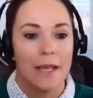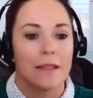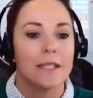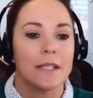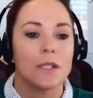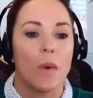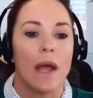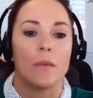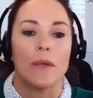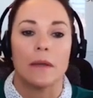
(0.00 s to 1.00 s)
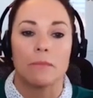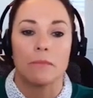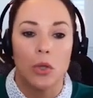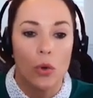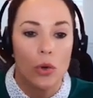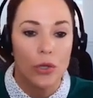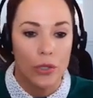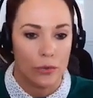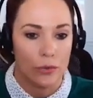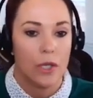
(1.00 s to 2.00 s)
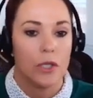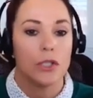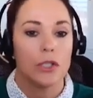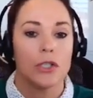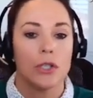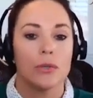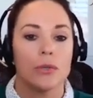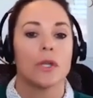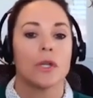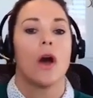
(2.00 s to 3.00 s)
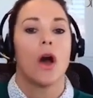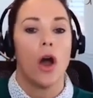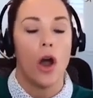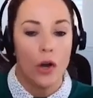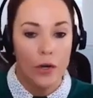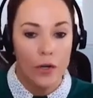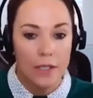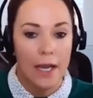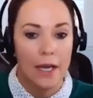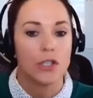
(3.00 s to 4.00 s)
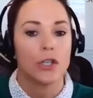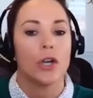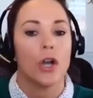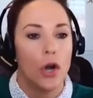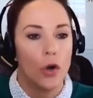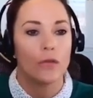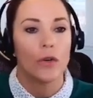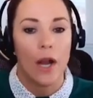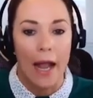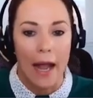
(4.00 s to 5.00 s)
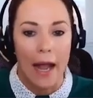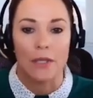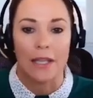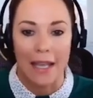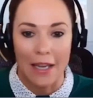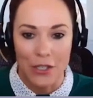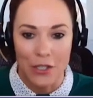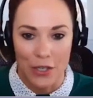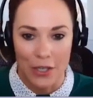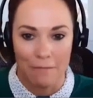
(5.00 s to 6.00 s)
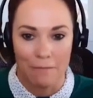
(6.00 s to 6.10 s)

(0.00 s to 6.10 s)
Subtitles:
This is why we implore you to choose architecture over application.